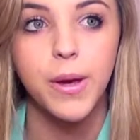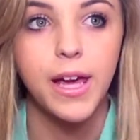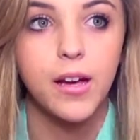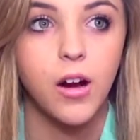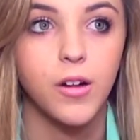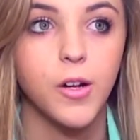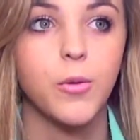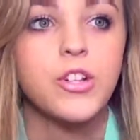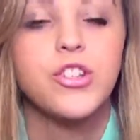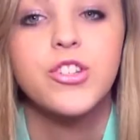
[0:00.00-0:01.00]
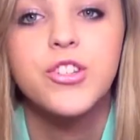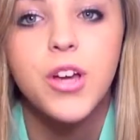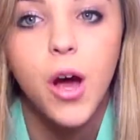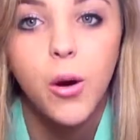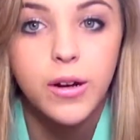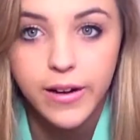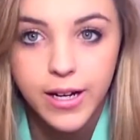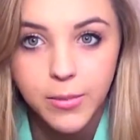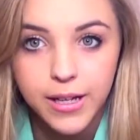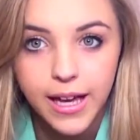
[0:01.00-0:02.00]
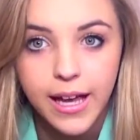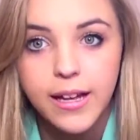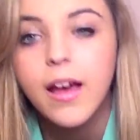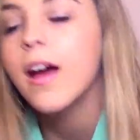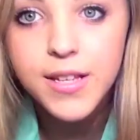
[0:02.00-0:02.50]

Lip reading: Pan collar, which is so incredibly in.